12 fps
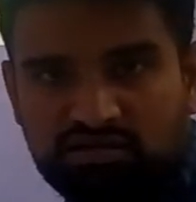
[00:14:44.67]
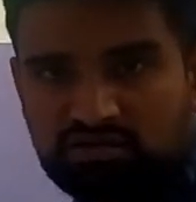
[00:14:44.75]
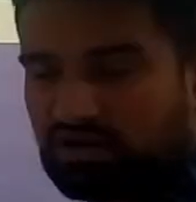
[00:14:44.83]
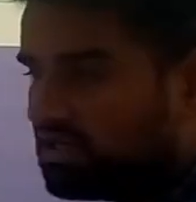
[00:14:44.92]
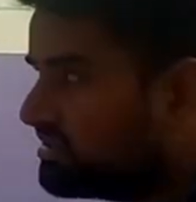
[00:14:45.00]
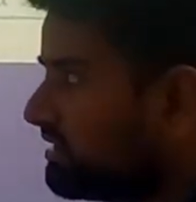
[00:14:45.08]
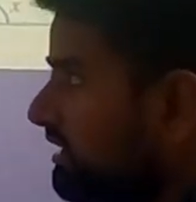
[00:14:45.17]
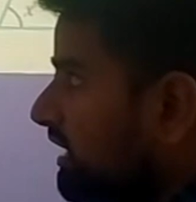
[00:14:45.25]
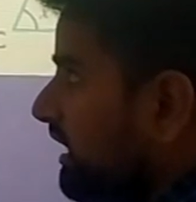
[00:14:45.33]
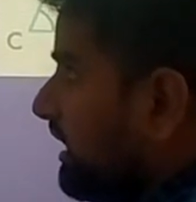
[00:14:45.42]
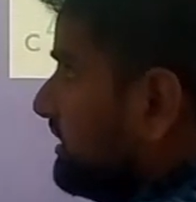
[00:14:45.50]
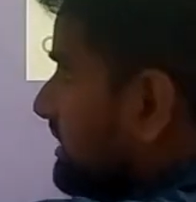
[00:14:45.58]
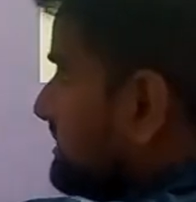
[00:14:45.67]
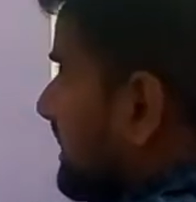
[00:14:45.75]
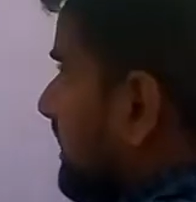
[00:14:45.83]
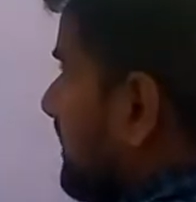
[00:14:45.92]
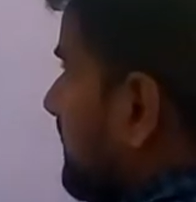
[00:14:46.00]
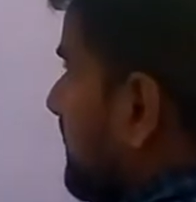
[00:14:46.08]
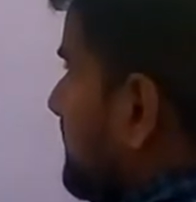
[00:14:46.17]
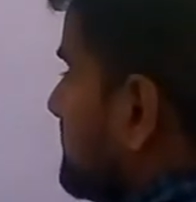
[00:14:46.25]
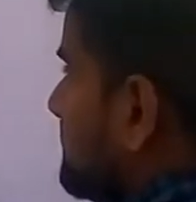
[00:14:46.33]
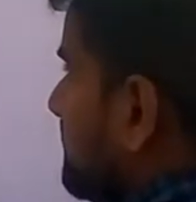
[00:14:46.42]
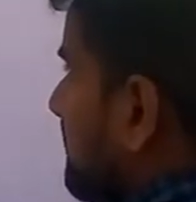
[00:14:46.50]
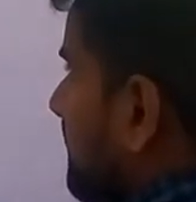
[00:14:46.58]
Alright, and this angle
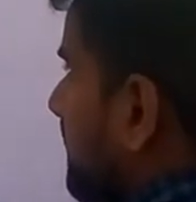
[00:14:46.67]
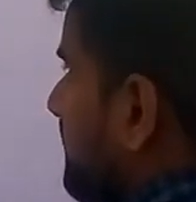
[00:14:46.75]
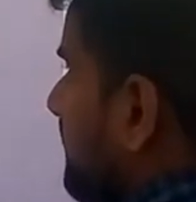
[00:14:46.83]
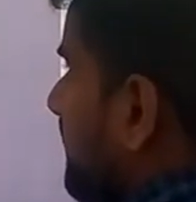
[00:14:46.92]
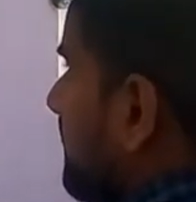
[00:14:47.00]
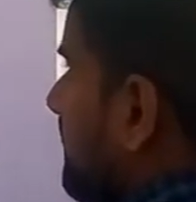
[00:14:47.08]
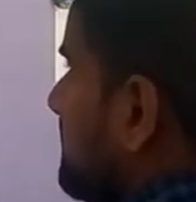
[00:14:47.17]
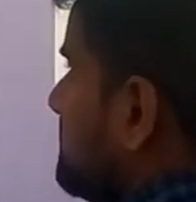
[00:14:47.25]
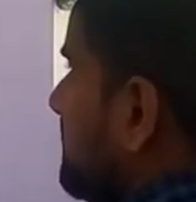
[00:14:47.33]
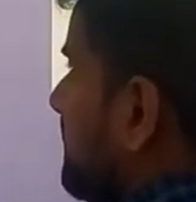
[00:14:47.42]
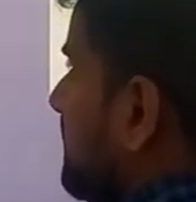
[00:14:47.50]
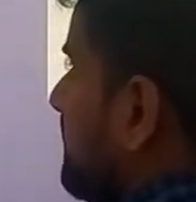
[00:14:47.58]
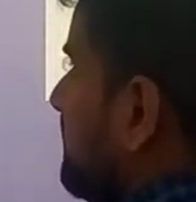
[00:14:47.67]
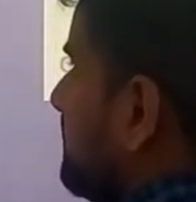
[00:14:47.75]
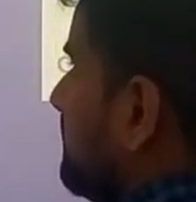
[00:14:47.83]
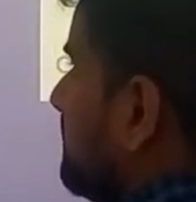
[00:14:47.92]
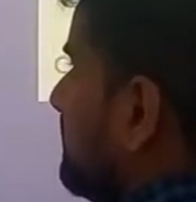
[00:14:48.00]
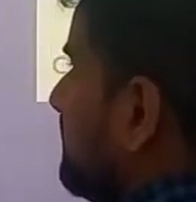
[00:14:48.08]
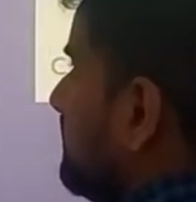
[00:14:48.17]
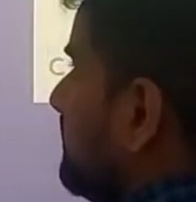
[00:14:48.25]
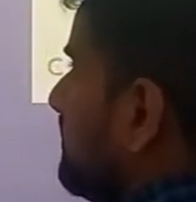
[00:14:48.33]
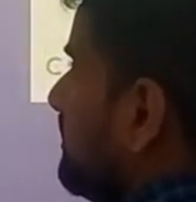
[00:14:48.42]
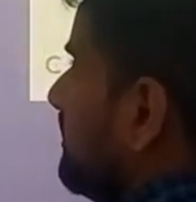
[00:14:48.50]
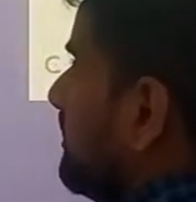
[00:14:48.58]
is 180 degree
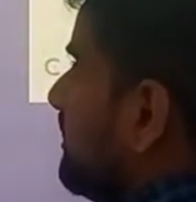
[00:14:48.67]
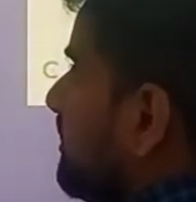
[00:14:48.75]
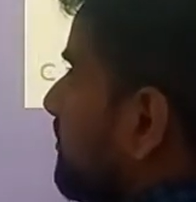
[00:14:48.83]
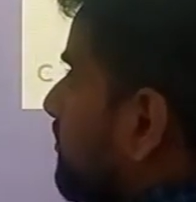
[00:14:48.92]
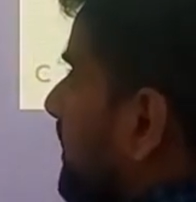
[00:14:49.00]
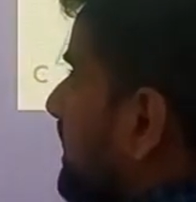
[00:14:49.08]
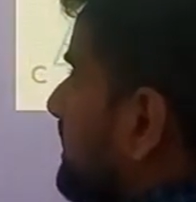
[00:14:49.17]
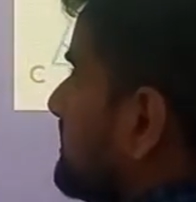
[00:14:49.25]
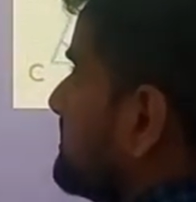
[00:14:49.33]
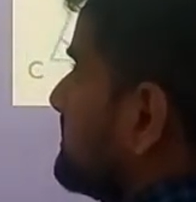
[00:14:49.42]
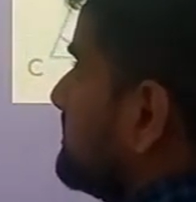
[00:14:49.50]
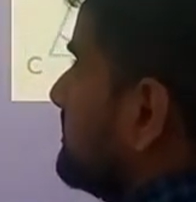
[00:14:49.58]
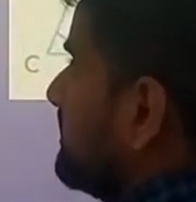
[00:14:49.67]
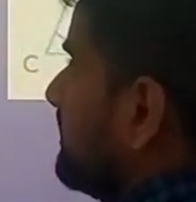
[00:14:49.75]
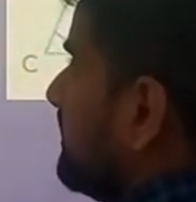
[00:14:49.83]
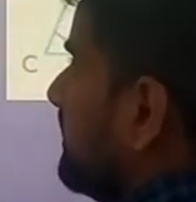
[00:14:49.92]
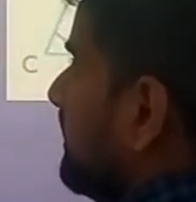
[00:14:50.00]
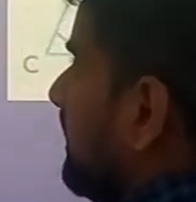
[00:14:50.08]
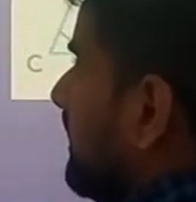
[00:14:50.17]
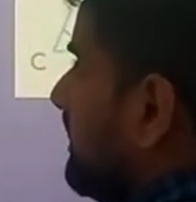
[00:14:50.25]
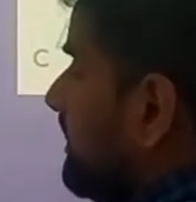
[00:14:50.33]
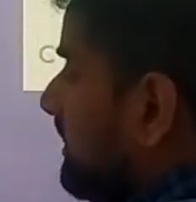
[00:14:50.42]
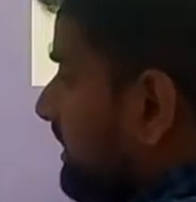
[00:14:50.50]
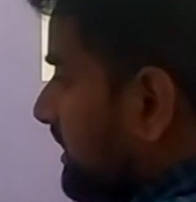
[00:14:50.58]
minus
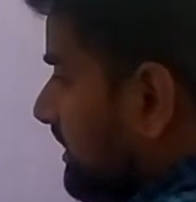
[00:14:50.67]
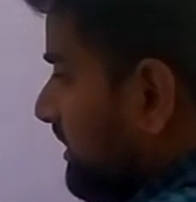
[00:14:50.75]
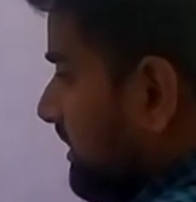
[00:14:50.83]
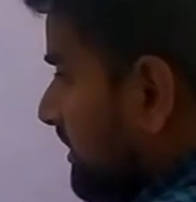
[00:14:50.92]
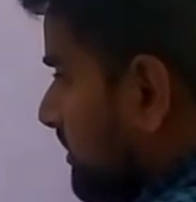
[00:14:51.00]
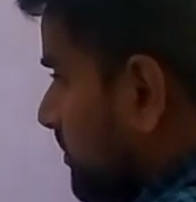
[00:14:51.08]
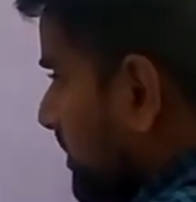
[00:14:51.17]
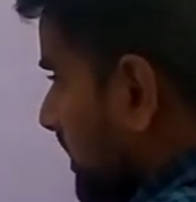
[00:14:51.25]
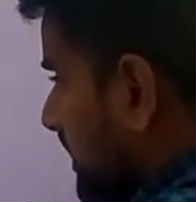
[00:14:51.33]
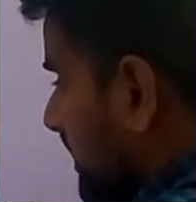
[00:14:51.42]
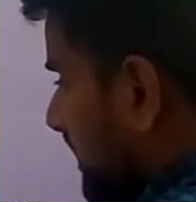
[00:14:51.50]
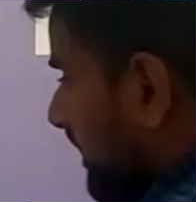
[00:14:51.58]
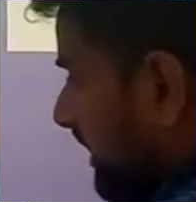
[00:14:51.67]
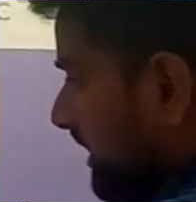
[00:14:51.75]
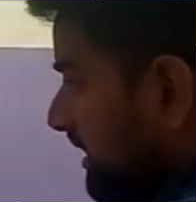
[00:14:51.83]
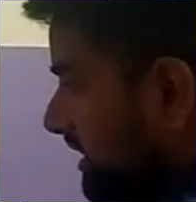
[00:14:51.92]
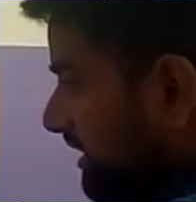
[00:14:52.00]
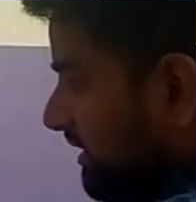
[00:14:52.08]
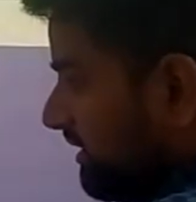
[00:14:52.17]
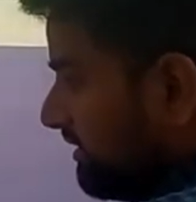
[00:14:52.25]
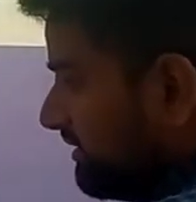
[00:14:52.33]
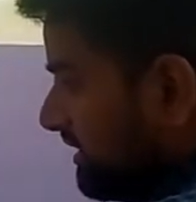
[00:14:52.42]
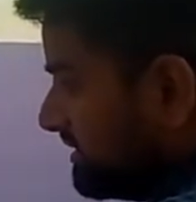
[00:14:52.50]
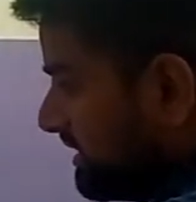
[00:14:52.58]
angle A. Okay, and
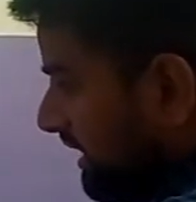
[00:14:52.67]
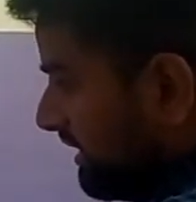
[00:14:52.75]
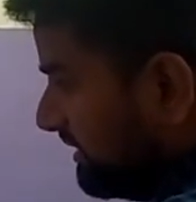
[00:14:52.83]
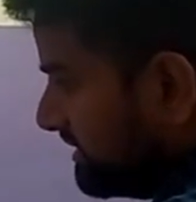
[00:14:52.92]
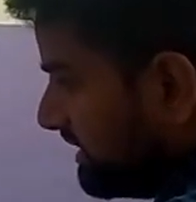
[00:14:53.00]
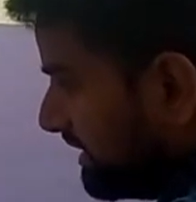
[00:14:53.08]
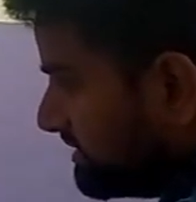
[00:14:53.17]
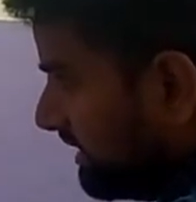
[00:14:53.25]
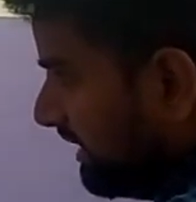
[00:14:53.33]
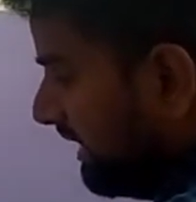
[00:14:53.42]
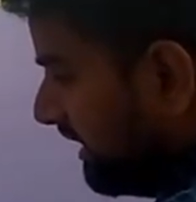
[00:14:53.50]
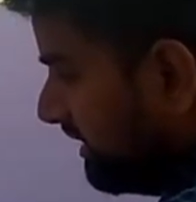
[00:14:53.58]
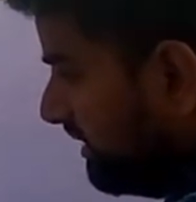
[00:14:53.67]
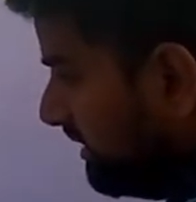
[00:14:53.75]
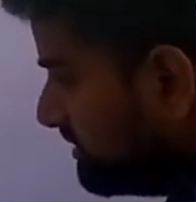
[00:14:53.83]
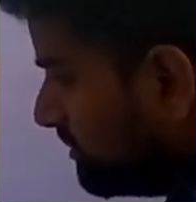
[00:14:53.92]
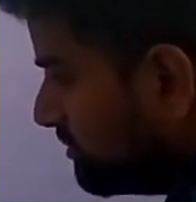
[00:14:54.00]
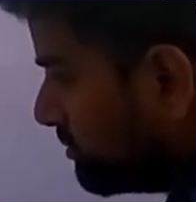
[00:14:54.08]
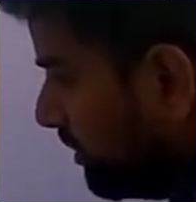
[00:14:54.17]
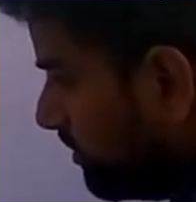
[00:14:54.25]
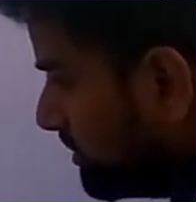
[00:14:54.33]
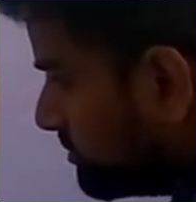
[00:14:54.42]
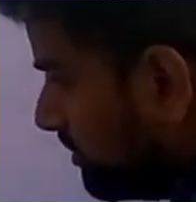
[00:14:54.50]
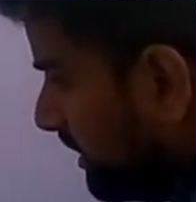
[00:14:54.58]
here this angle, this external angle is also
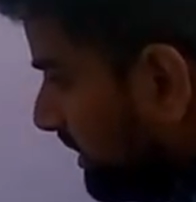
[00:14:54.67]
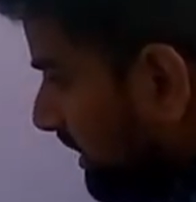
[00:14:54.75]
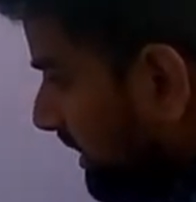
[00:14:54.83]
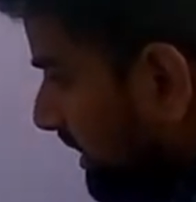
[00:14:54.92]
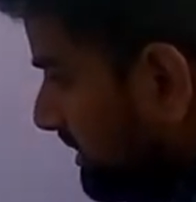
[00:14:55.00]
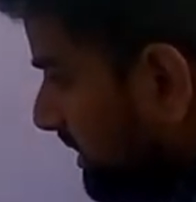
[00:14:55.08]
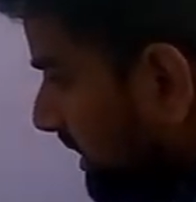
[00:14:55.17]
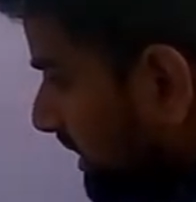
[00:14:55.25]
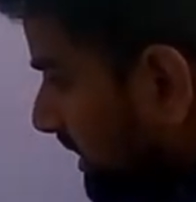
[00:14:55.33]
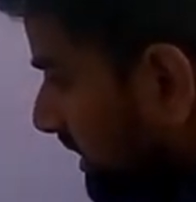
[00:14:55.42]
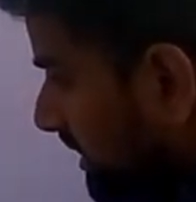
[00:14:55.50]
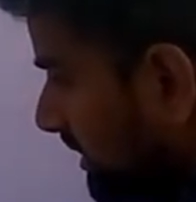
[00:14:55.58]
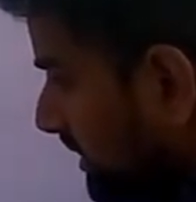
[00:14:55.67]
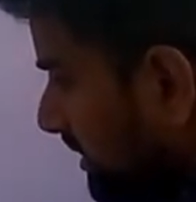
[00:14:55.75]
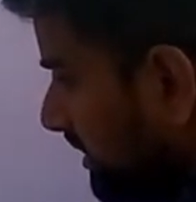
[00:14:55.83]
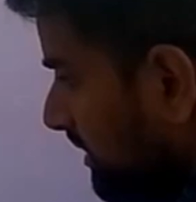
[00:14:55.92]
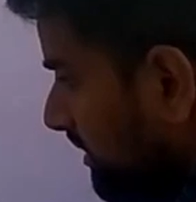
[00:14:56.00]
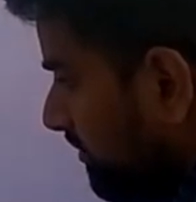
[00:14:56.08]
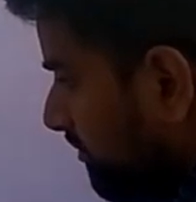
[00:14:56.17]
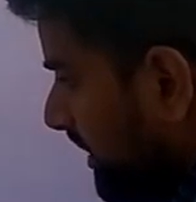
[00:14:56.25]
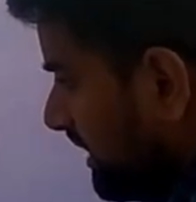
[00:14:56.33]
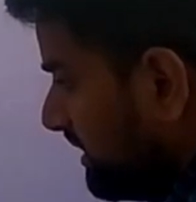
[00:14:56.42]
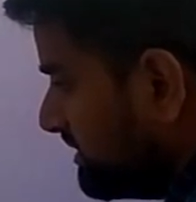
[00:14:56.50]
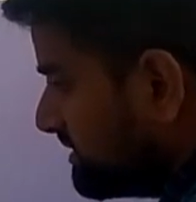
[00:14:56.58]
equal to 180 degree
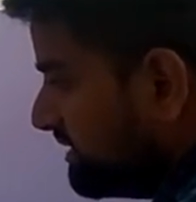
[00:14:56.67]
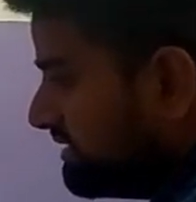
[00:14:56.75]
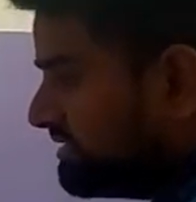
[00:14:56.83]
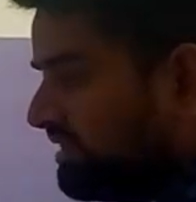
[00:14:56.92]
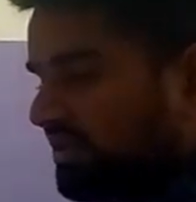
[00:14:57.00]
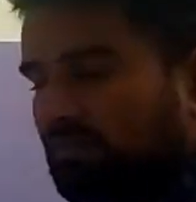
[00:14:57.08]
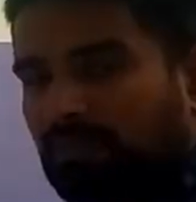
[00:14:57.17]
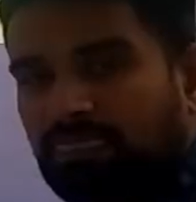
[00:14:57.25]
minus C.